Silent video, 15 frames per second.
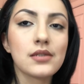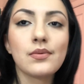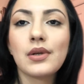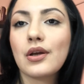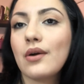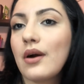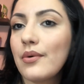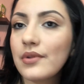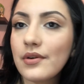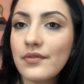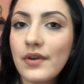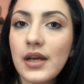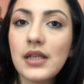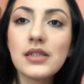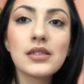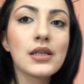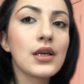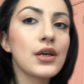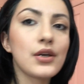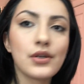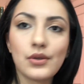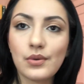You want to go out with your friends,
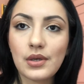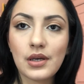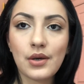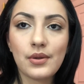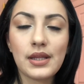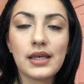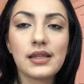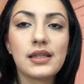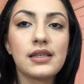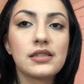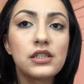you can go like this.